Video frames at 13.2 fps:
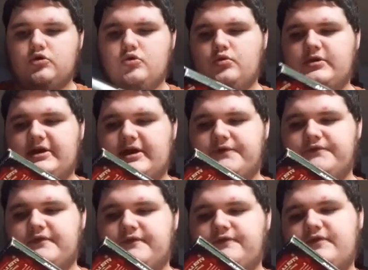We
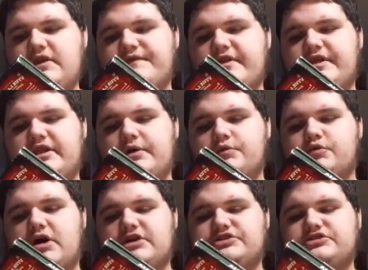have Viva La
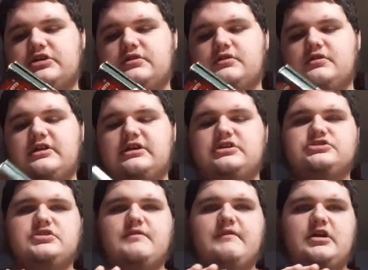Raza, The
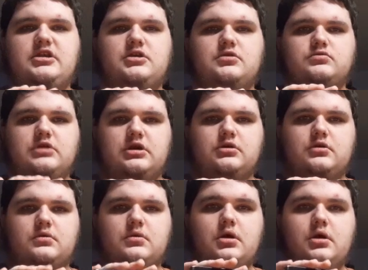Legacy of Eddie
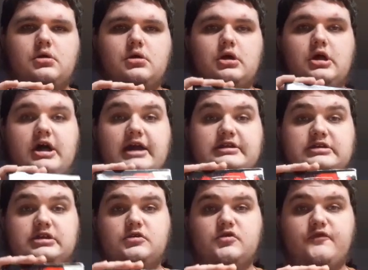Guerrero. I
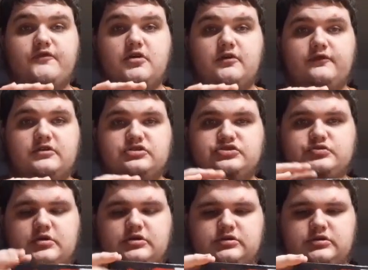did a review of this
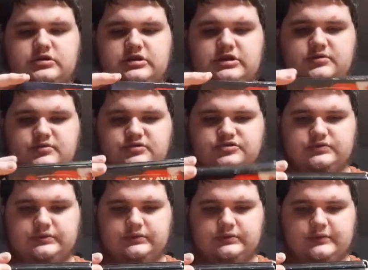one, and it was
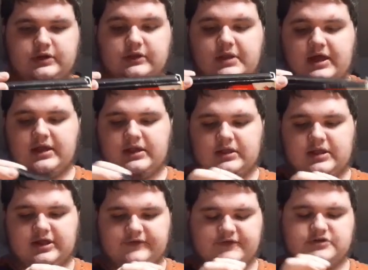a lot
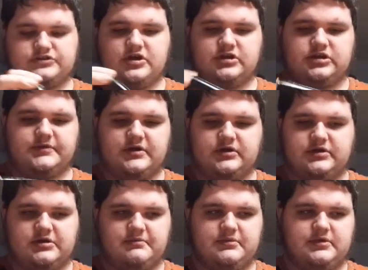of fun talking about
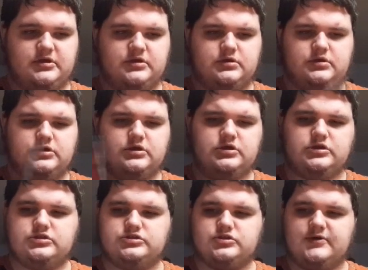him.
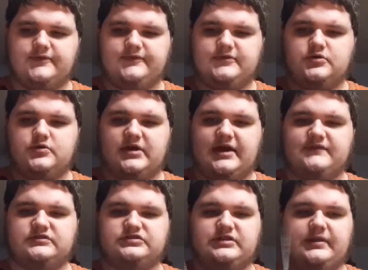So if you
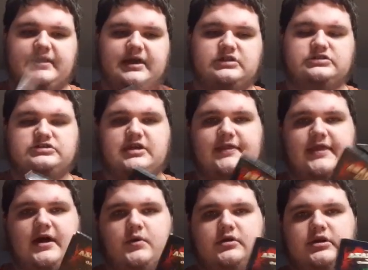haven't seen that, check
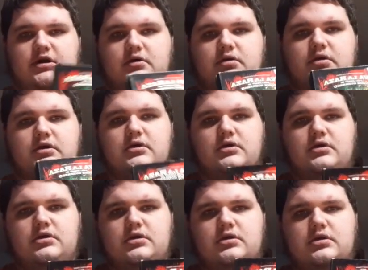that one out,
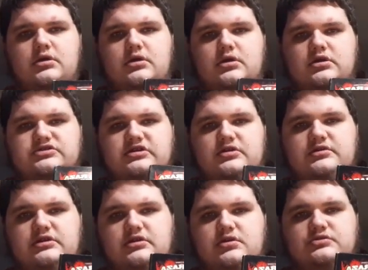because I don't
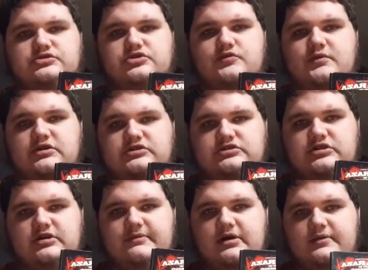need to go too much
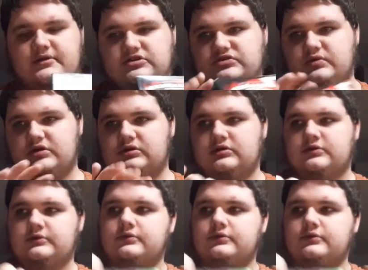about this one.